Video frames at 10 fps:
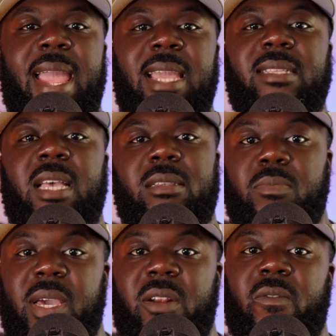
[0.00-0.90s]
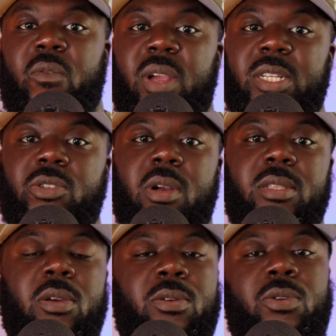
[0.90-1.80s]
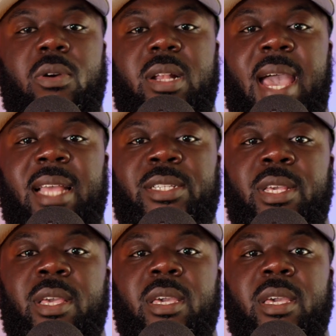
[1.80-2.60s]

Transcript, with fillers: 8 times better for restaurants on DoorDash